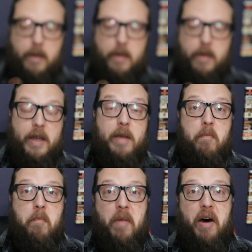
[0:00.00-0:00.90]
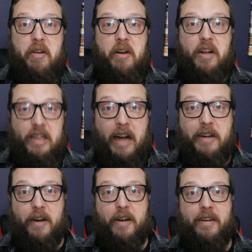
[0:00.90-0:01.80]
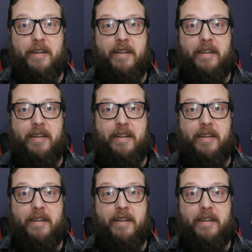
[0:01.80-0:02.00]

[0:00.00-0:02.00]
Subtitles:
the Mother Clucker.